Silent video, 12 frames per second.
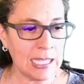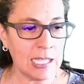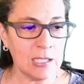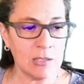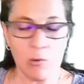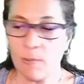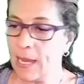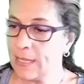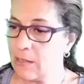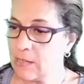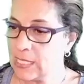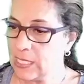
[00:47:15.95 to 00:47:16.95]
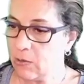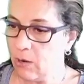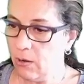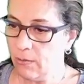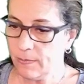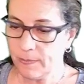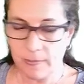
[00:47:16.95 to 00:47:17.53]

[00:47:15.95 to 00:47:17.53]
and the remainder is 0,